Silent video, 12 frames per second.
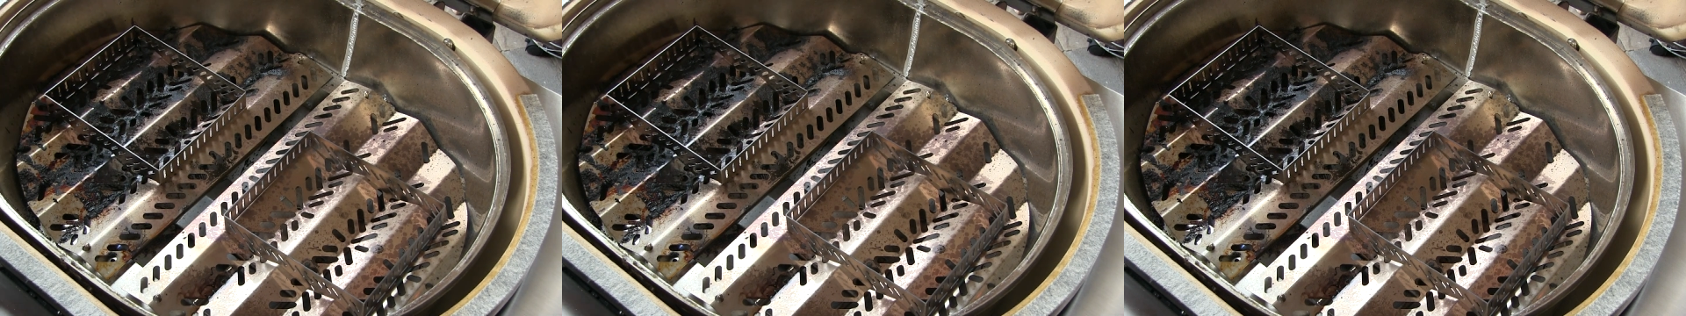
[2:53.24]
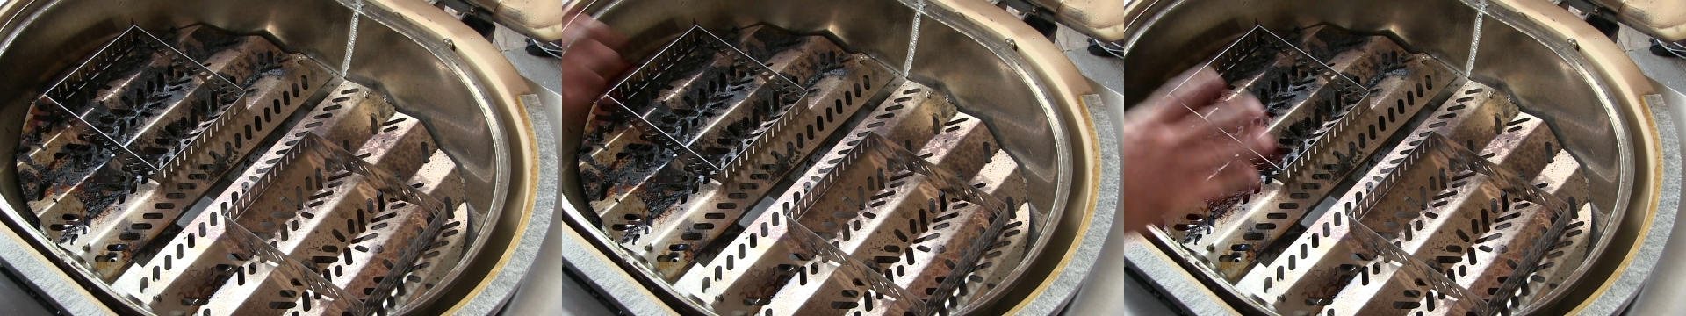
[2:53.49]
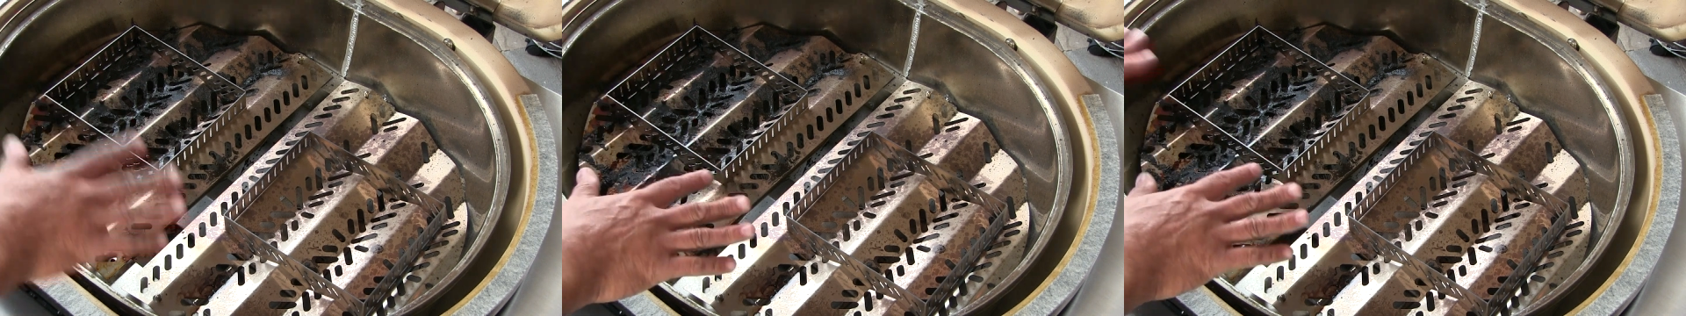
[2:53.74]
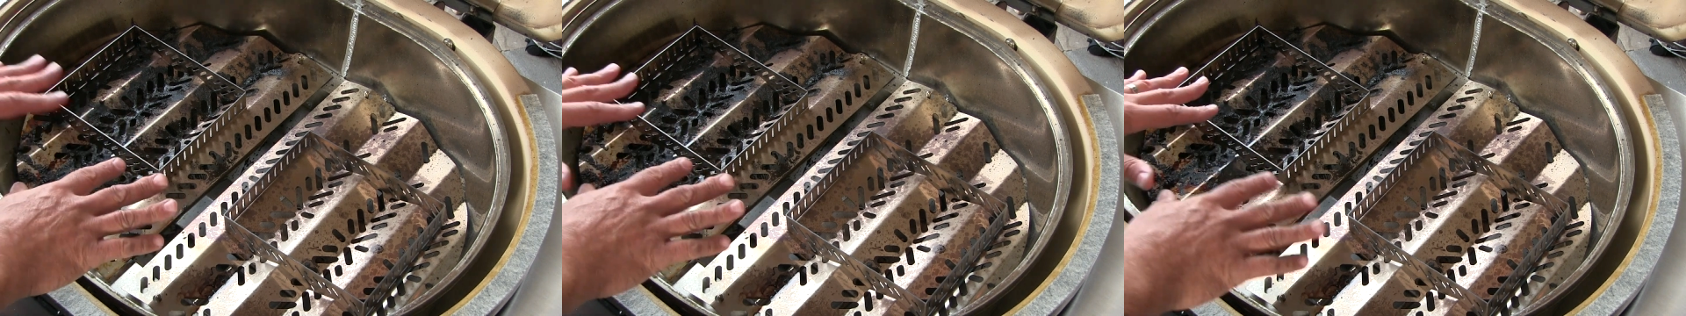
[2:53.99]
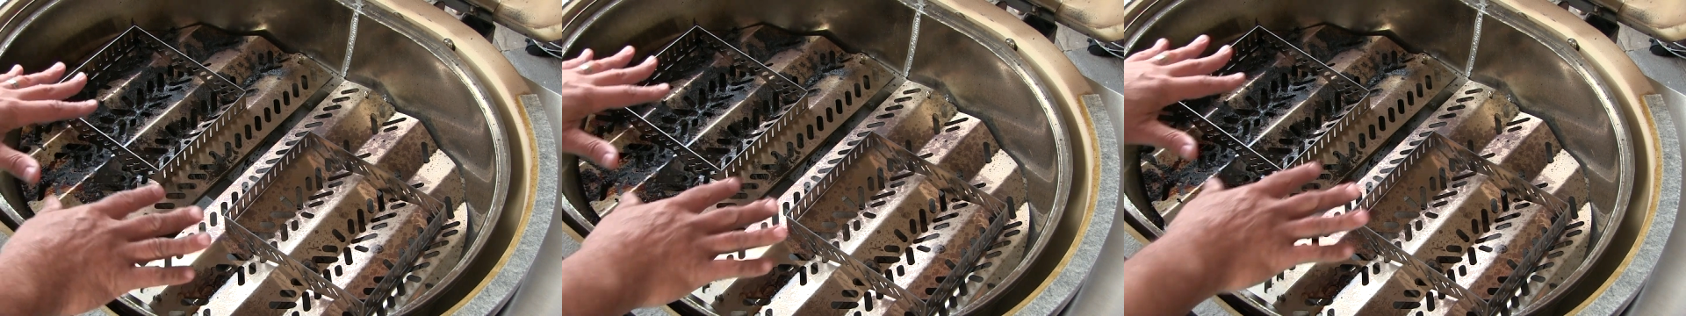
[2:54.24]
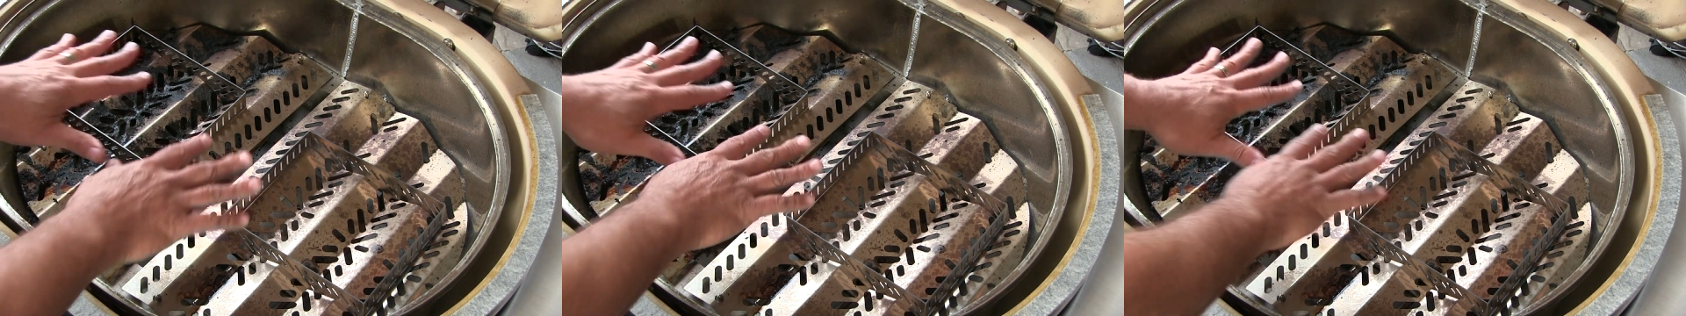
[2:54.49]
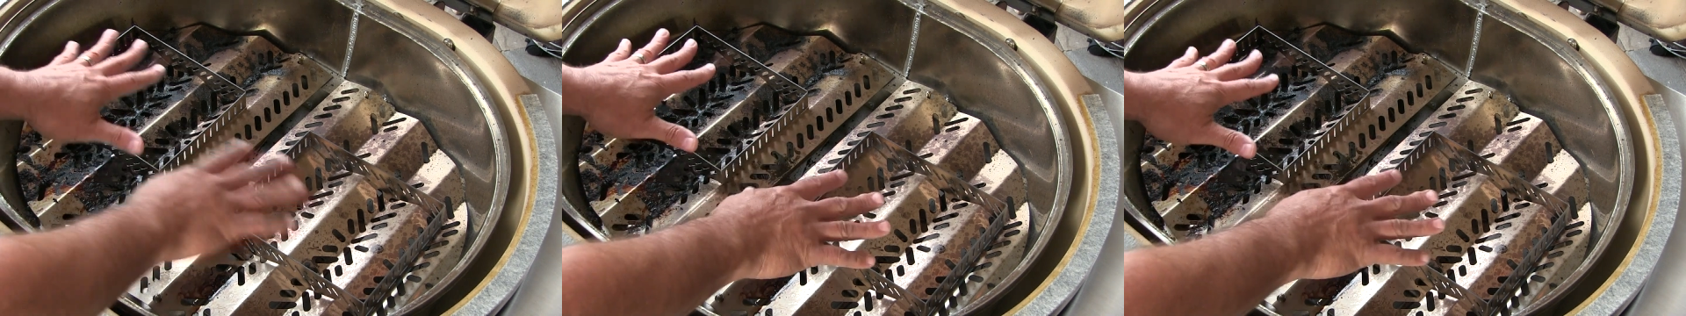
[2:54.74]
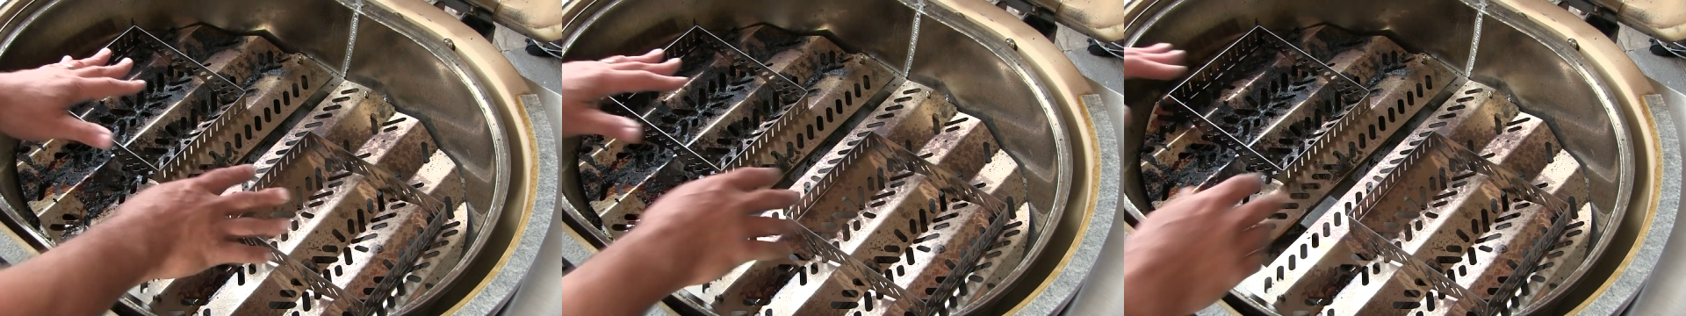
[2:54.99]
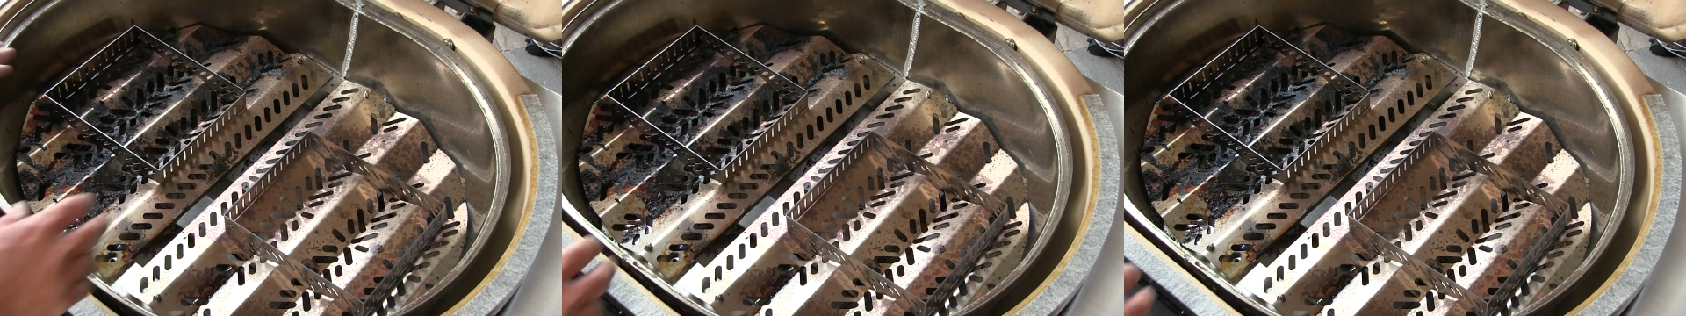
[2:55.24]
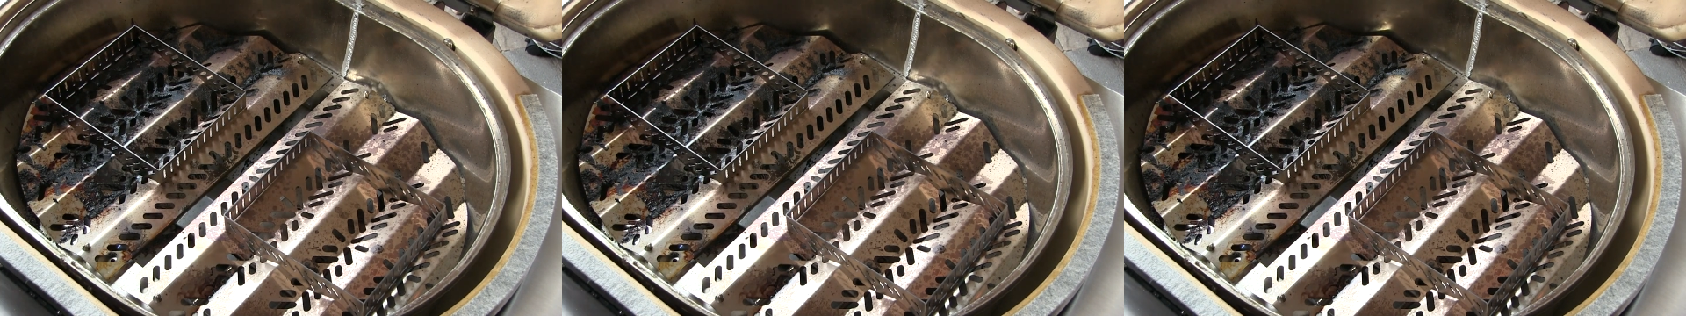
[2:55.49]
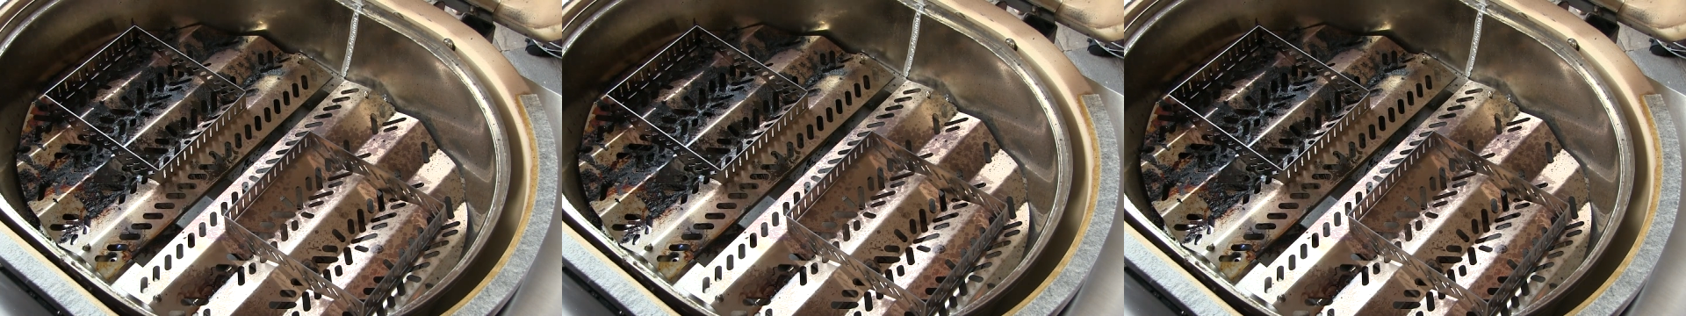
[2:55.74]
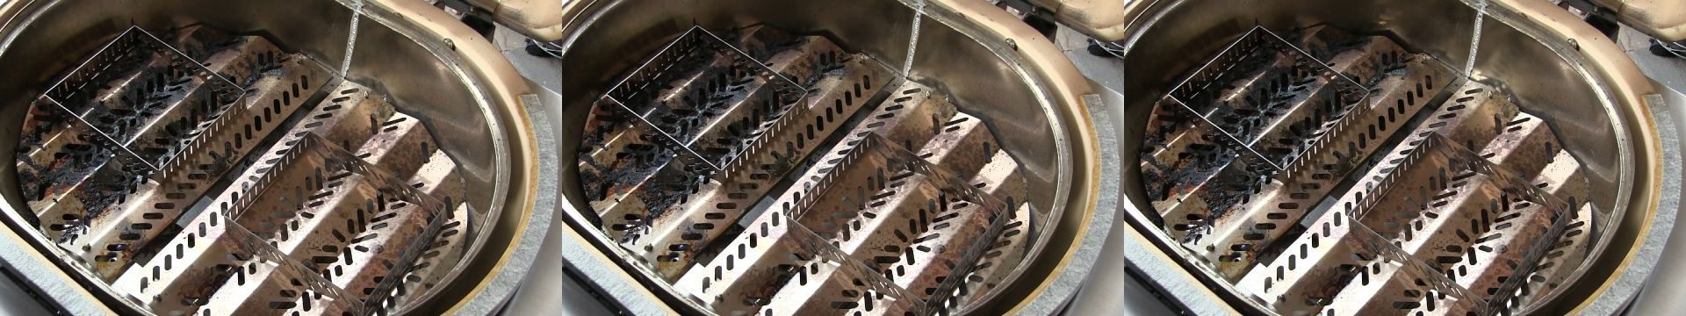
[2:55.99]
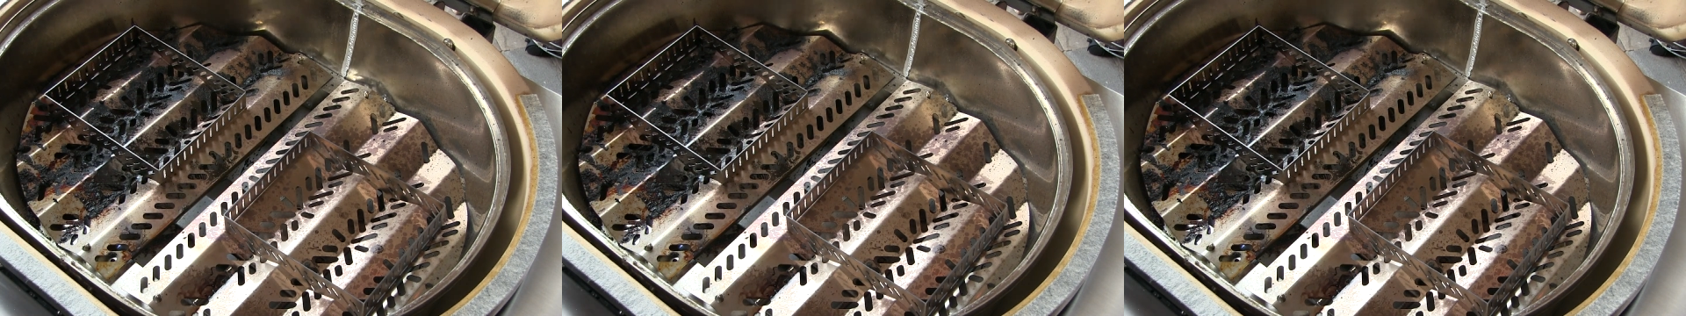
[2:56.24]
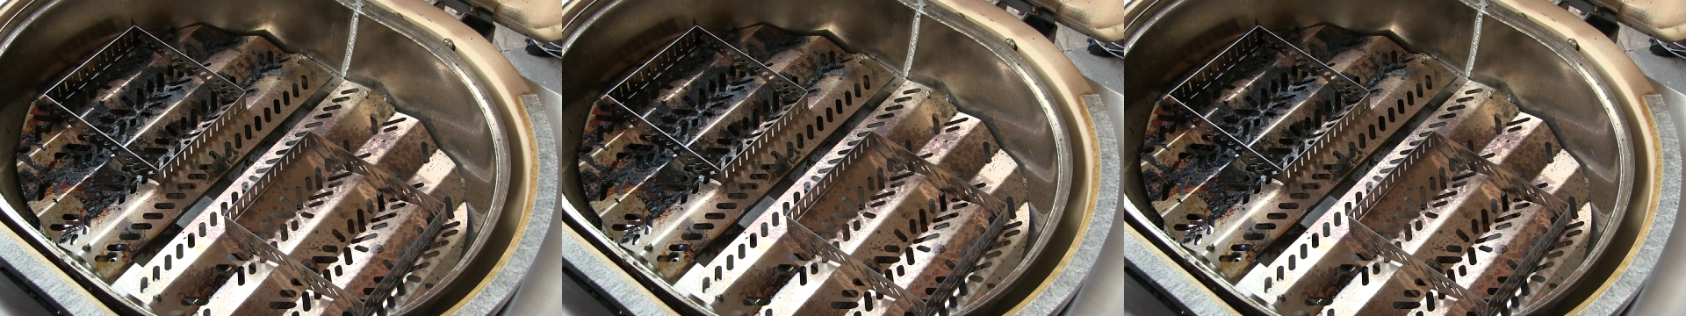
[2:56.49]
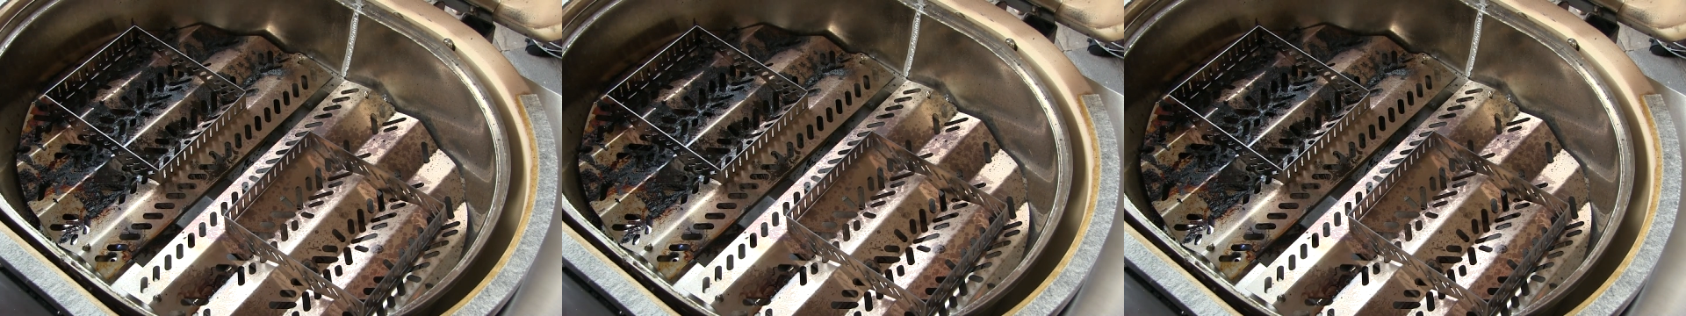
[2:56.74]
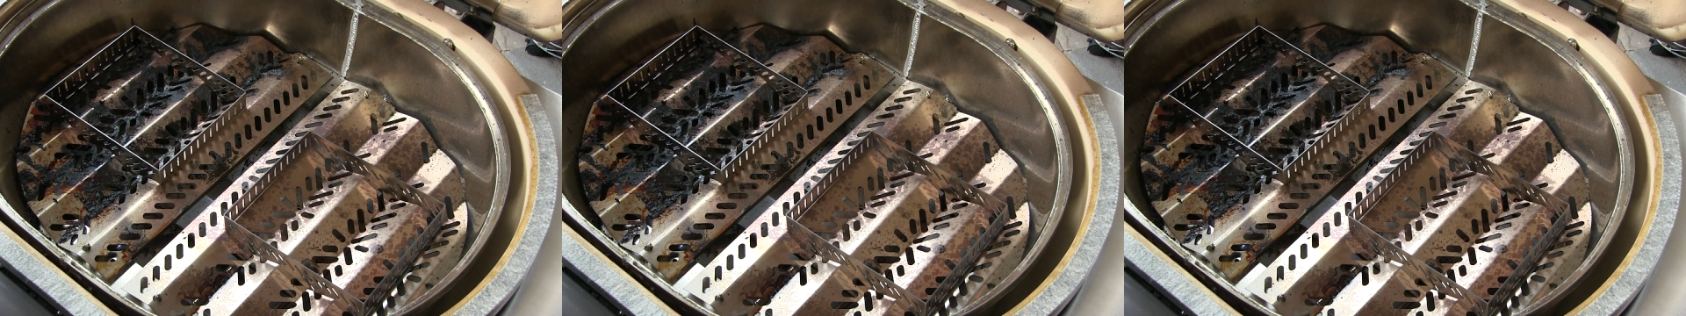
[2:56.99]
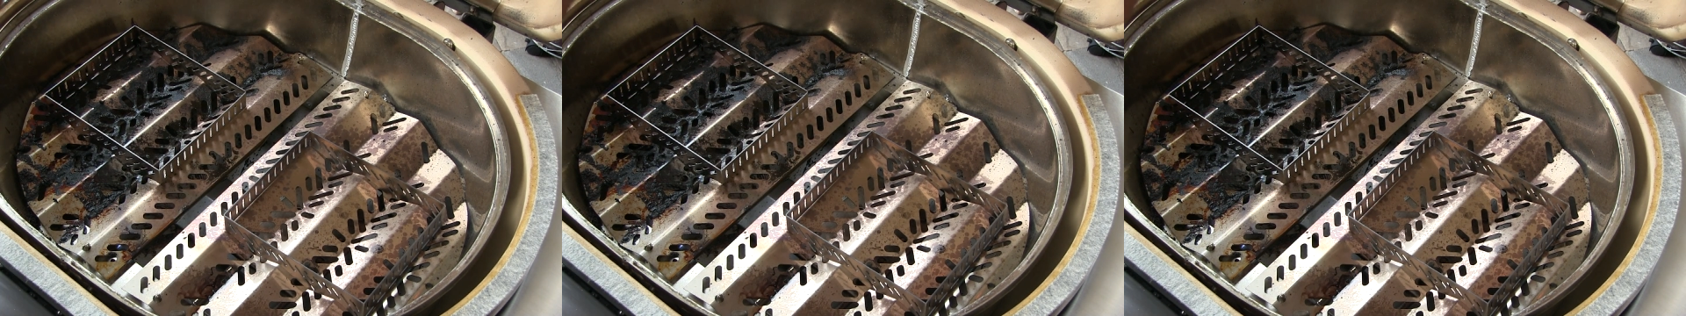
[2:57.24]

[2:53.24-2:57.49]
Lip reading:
Nobody's mouth can be seen.